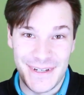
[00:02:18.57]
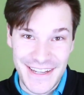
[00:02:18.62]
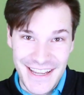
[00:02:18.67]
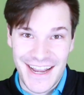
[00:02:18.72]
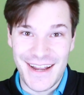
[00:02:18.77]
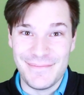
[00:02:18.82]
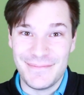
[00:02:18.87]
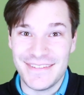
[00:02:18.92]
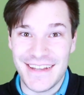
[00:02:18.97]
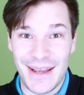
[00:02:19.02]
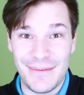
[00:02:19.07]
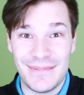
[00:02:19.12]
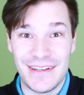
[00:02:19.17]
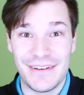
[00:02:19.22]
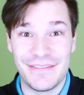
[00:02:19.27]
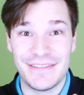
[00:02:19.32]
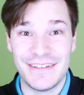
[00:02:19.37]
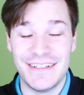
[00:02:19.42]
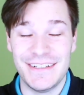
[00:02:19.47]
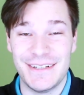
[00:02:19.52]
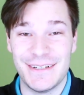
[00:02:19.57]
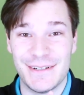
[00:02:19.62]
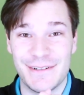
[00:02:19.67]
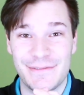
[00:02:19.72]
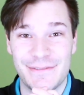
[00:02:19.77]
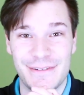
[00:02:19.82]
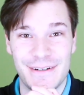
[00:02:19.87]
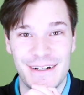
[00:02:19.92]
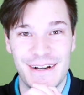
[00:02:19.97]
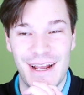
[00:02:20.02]
But yeah, I'm definitely here
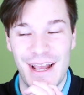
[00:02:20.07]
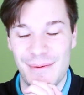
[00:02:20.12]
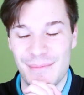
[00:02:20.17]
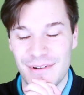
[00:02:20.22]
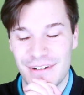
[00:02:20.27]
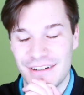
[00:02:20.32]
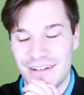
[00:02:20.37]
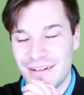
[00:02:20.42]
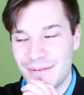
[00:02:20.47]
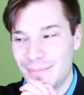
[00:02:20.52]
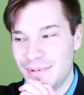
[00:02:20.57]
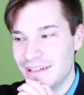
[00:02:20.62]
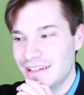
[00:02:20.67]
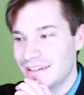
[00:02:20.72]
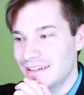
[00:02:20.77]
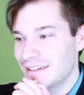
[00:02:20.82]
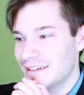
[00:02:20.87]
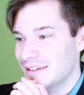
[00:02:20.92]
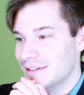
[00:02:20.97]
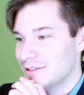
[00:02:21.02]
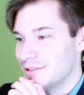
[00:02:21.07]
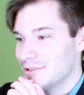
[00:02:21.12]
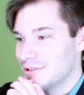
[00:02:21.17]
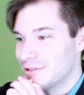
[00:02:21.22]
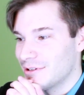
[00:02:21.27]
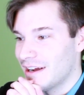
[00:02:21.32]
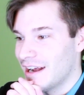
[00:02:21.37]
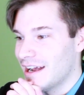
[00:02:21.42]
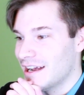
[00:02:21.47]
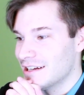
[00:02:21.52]
for it. I'm gonna be
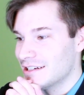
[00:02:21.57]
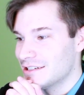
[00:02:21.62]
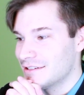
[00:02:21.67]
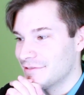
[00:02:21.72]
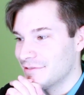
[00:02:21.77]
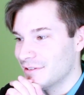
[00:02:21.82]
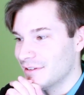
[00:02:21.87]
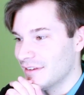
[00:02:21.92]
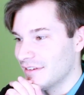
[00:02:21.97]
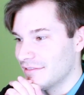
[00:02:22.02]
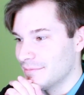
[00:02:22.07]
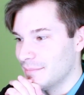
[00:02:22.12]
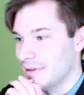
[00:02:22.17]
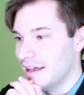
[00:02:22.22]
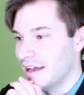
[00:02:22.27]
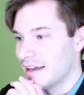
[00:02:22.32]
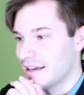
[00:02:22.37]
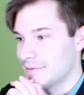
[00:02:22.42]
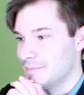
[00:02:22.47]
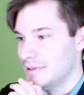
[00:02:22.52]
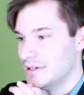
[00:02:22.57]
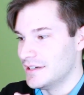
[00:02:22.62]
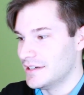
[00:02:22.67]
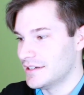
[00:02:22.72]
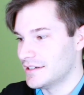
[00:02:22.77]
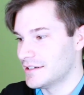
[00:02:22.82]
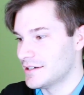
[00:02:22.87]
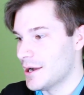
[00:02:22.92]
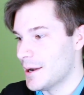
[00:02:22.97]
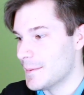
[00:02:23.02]
trash for this
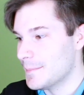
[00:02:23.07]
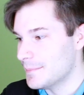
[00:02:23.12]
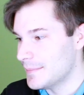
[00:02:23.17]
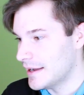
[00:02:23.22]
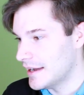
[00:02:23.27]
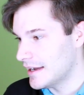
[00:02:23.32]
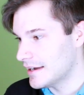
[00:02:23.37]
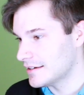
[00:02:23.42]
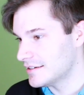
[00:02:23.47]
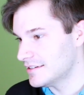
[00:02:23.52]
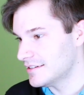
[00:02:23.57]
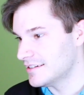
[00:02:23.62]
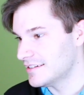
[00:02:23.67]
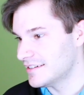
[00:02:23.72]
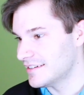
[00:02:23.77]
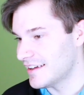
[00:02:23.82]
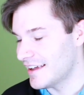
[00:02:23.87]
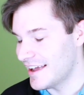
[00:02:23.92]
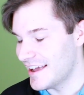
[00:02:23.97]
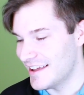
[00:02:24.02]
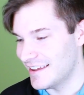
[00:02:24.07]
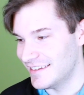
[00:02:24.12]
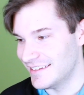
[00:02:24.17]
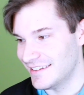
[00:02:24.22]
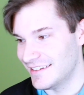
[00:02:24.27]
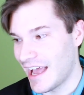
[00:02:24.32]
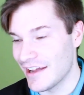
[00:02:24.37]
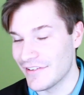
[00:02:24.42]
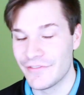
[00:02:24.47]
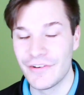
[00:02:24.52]
Blackpink comeback.
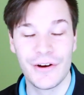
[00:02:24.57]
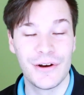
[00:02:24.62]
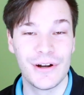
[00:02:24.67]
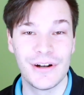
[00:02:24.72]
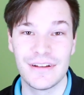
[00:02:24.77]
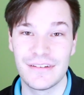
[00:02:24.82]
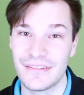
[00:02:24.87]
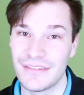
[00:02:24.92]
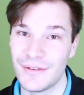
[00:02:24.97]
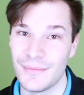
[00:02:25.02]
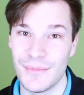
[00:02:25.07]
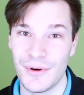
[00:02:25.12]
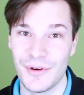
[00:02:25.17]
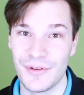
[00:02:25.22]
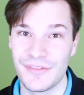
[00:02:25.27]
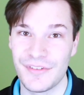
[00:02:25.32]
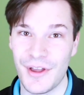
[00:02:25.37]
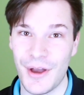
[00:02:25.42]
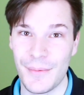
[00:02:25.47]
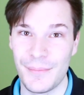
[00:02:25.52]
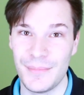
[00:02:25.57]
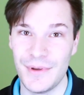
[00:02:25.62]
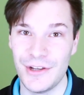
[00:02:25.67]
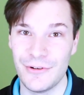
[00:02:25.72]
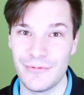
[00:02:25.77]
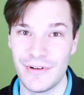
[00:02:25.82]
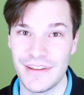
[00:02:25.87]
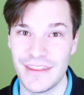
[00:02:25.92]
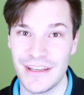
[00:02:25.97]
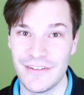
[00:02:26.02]
And I've heard it's the most
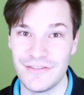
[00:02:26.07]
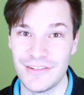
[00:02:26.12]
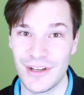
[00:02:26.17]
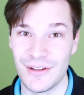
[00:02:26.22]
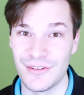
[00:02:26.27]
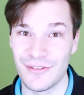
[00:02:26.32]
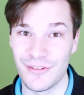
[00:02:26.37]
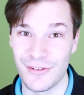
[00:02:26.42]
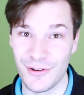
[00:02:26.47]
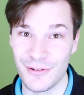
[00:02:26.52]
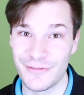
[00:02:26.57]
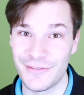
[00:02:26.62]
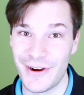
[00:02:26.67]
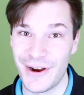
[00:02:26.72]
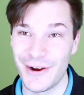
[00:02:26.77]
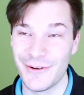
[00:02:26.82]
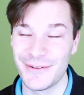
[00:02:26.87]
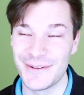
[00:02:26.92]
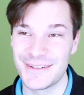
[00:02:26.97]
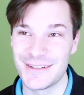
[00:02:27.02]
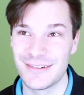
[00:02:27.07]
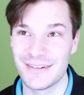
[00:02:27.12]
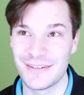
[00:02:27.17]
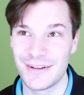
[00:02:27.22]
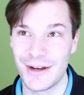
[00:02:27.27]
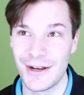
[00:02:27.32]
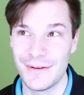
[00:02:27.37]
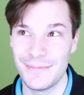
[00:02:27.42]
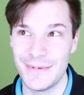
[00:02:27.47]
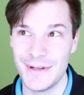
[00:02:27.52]
upbeat one they've done so far, which is
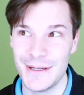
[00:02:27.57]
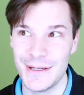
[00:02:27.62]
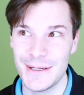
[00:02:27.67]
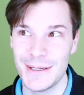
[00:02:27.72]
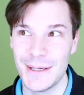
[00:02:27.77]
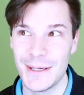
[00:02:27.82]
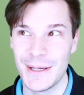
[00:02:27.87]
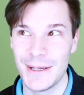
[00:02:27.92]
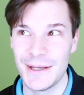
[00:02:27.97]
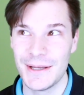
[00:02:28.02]
gonna be,